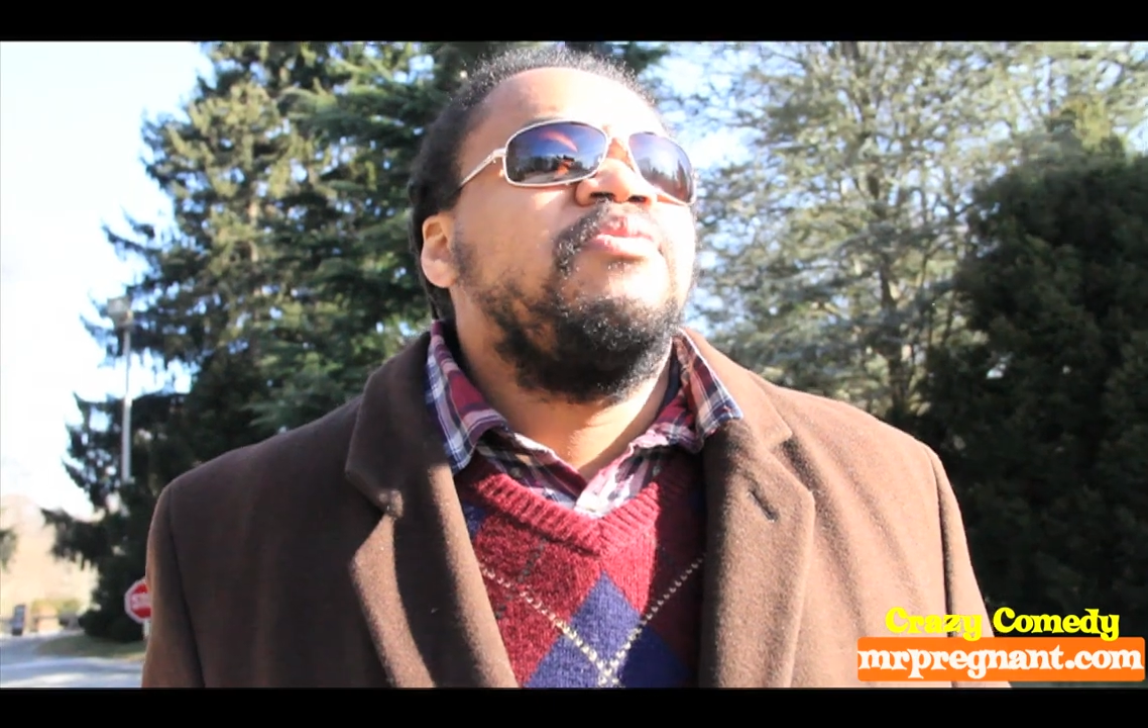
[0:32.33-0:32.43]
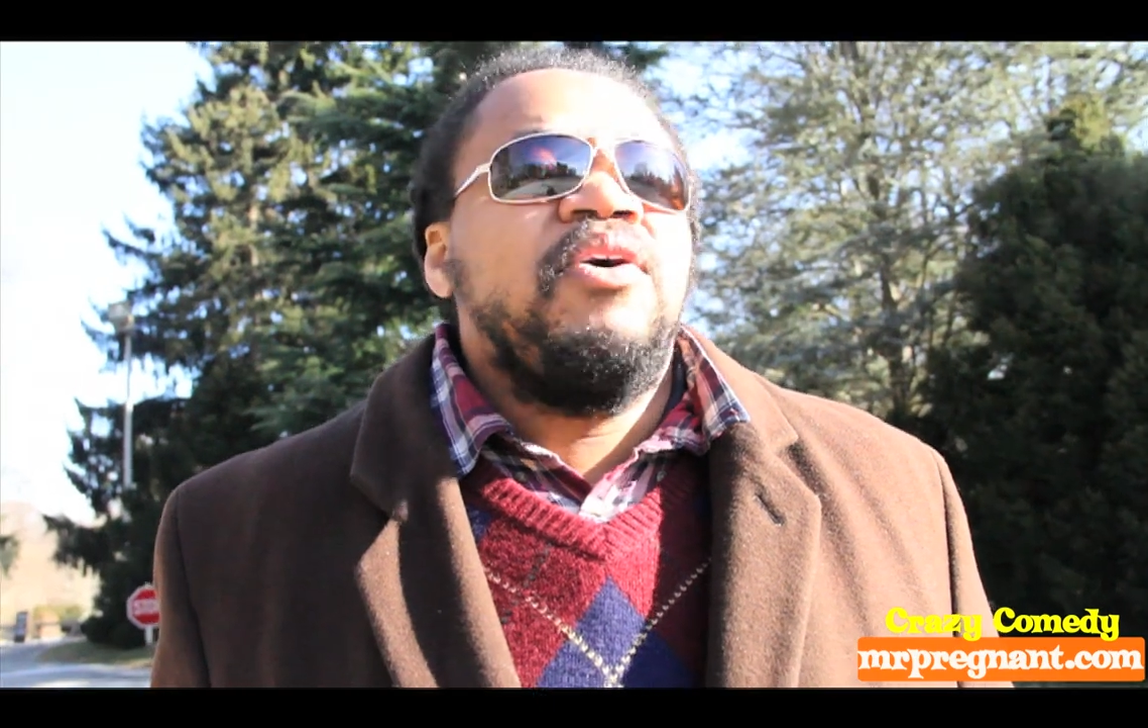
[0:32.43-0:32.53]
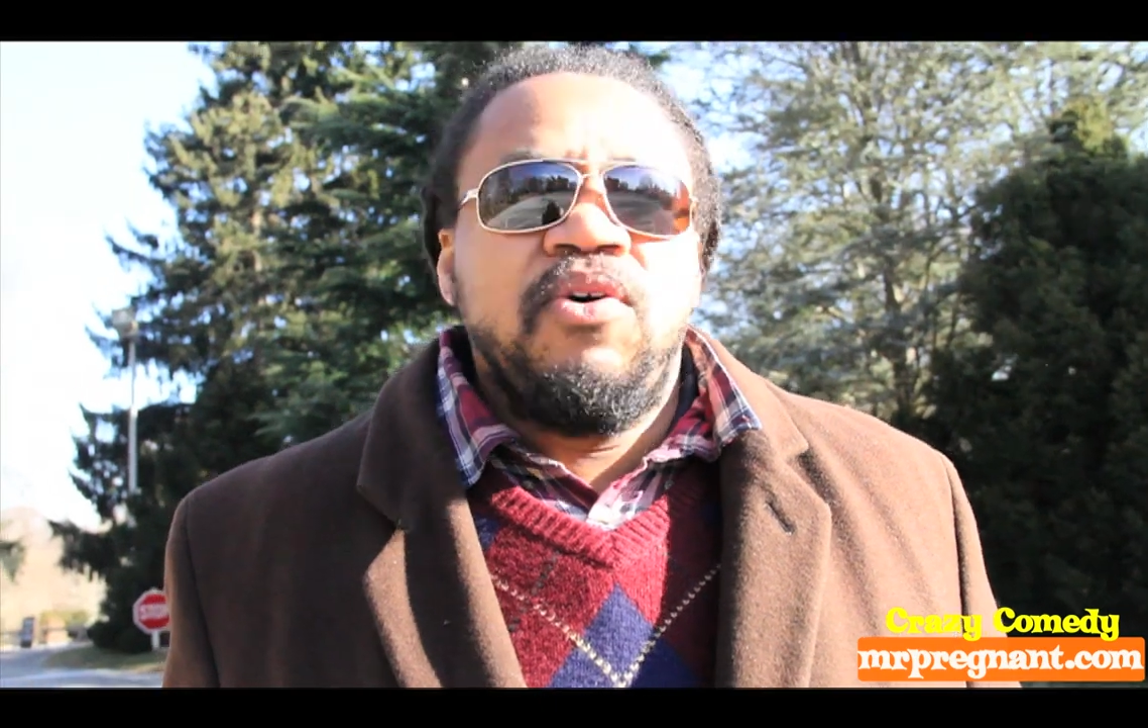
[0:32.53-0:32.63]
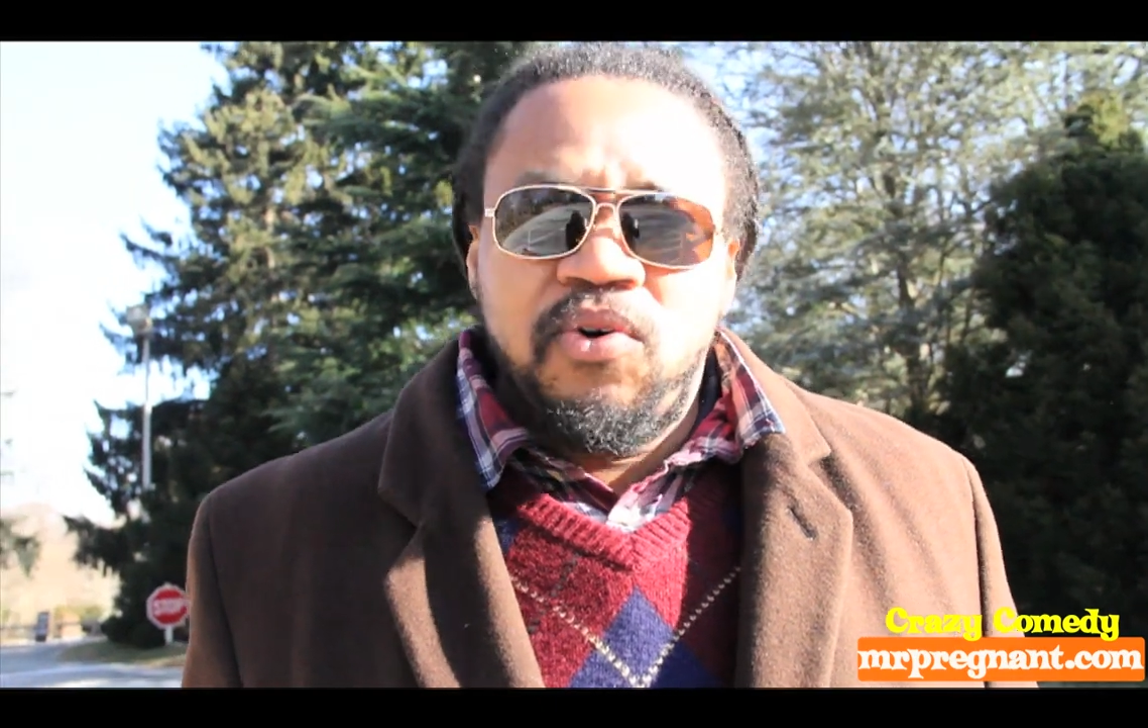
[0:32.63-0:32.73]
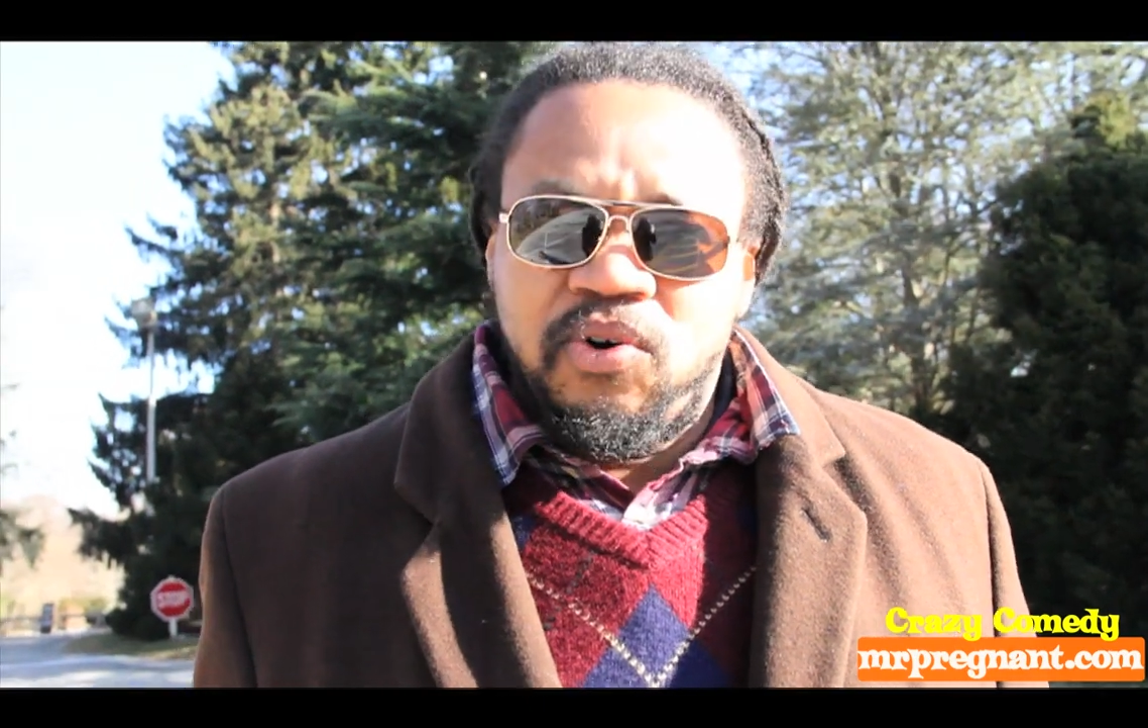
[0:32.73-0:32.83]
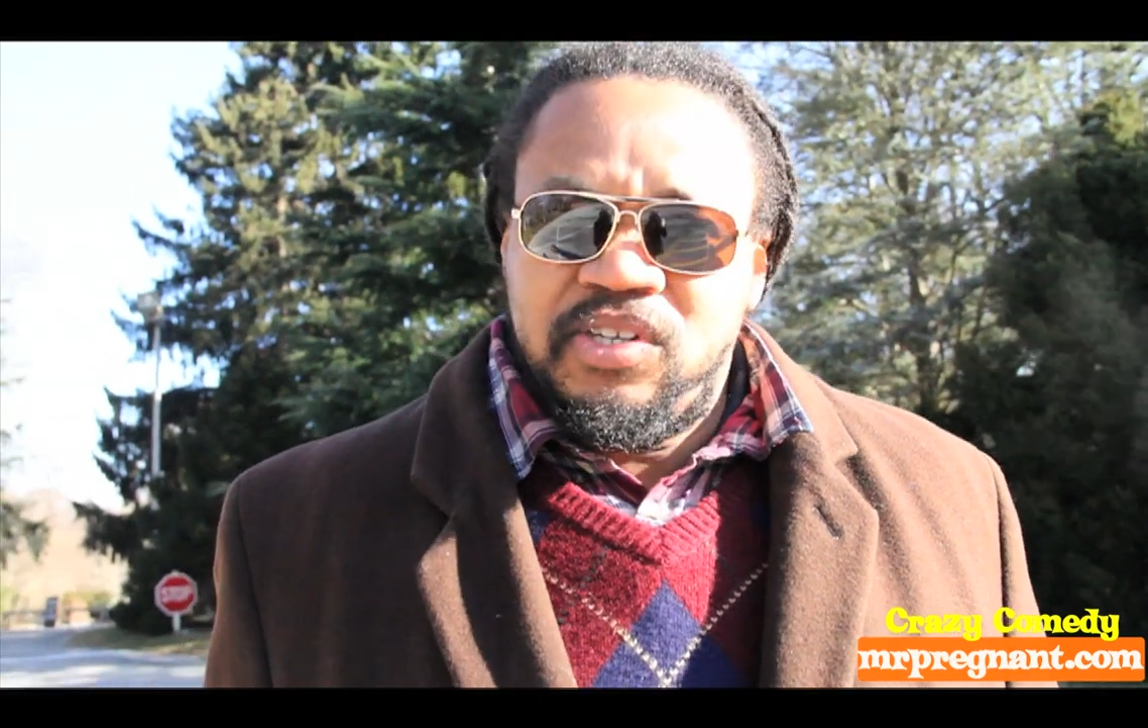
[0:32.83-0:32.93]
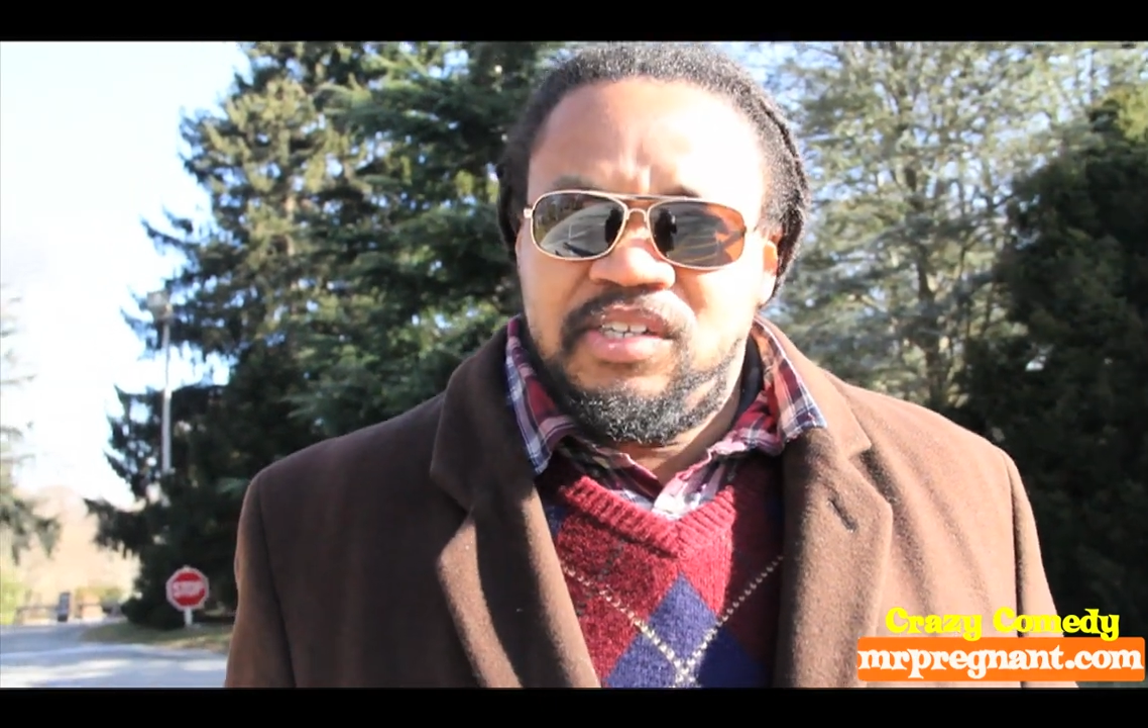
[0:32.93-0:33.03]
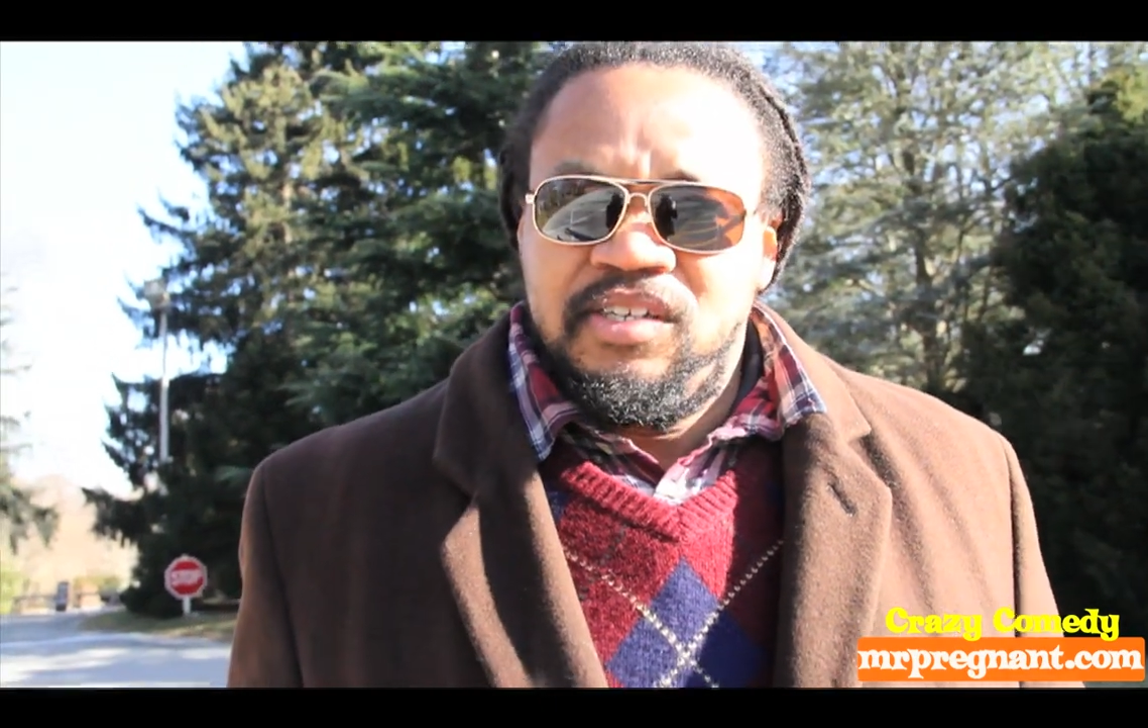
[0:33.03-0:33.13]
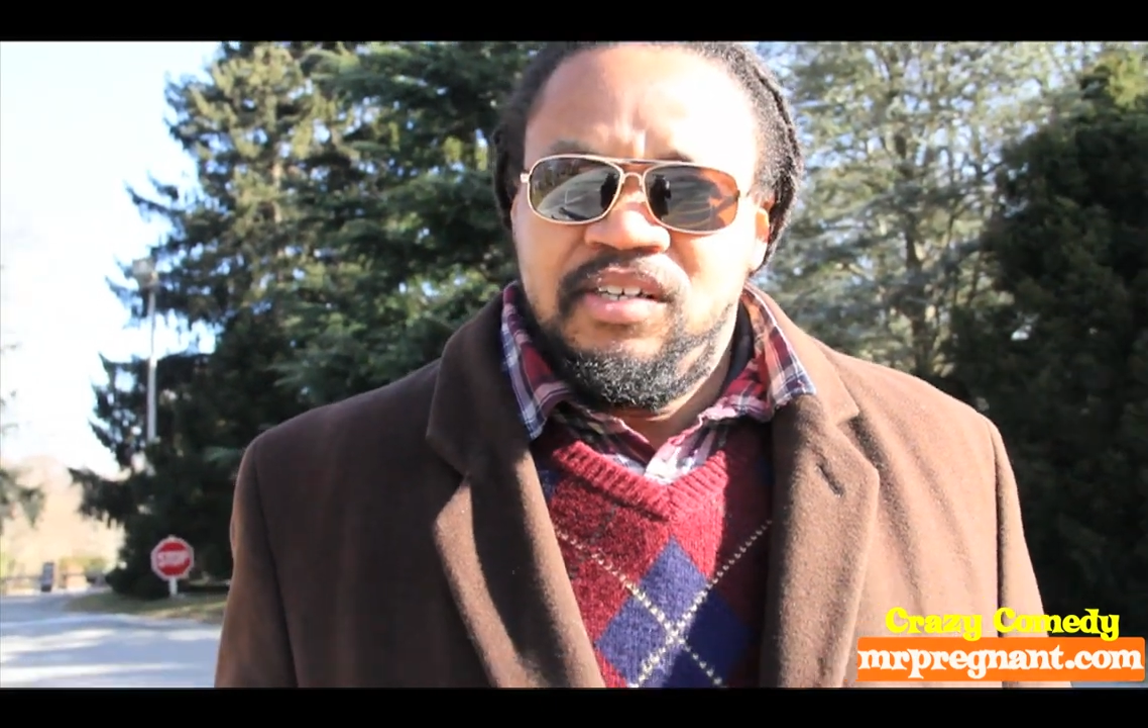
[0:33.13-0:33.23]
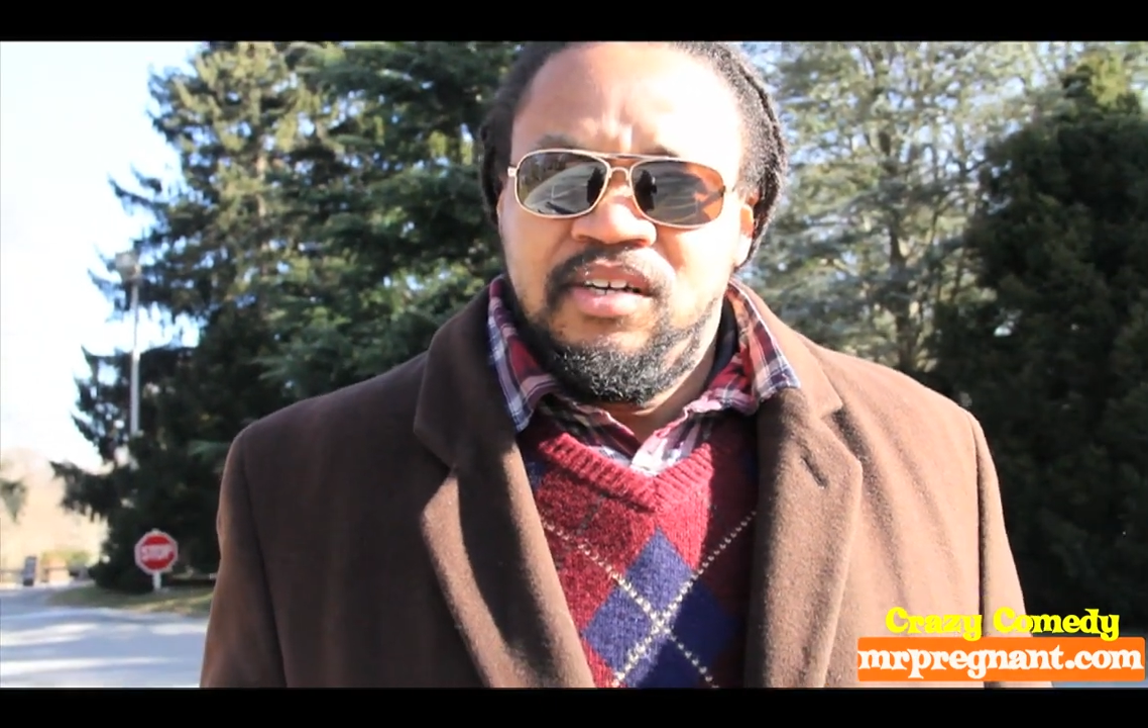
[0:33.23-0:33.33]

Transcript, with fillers: with a horse.